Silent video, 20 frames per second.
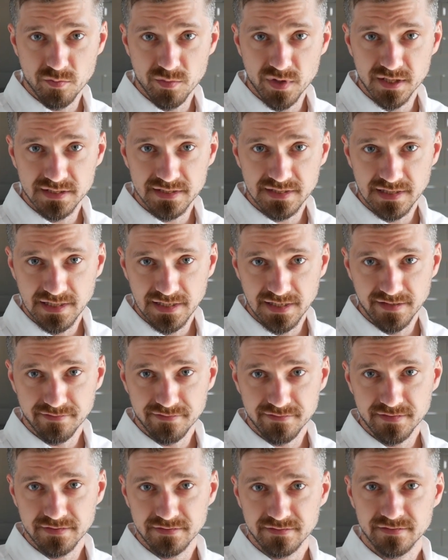minutes
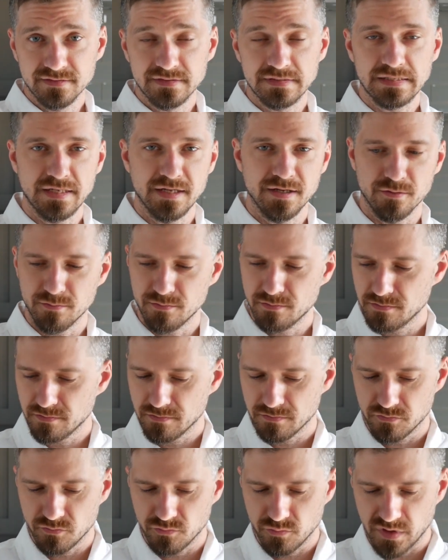left. Now,
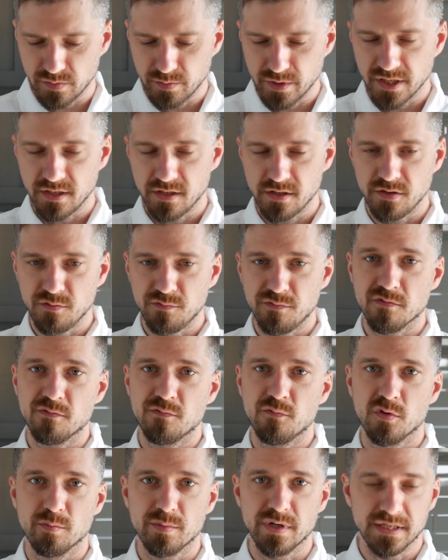what am I gonna do for
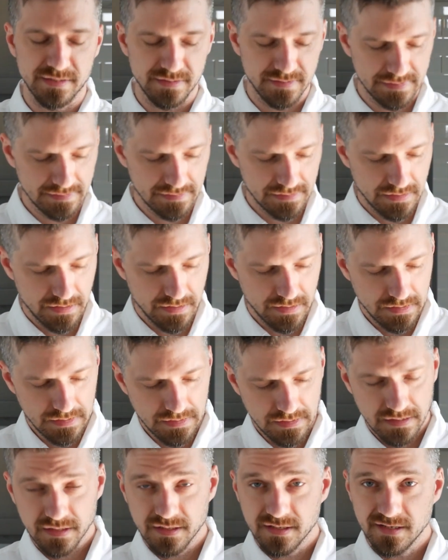4 minutes?
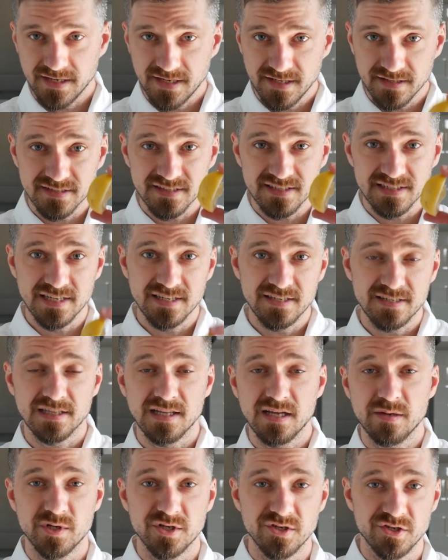I got the slice of lemon